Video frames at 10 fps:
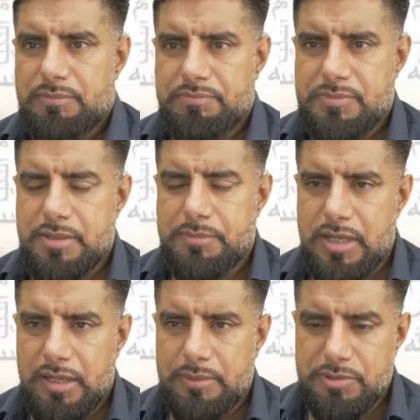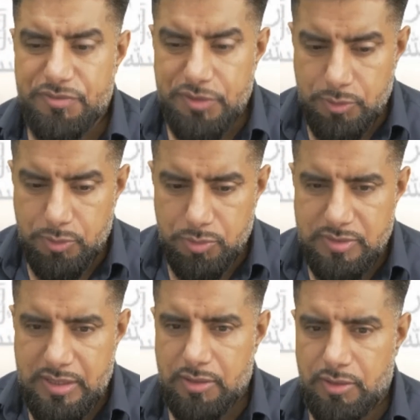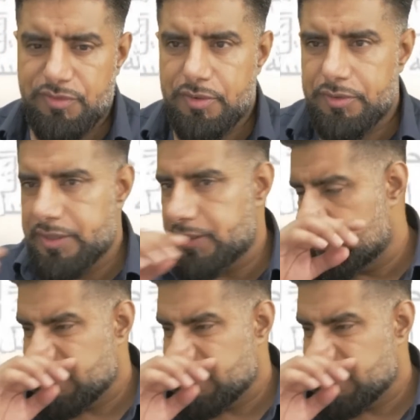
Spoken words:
sometimes views that are very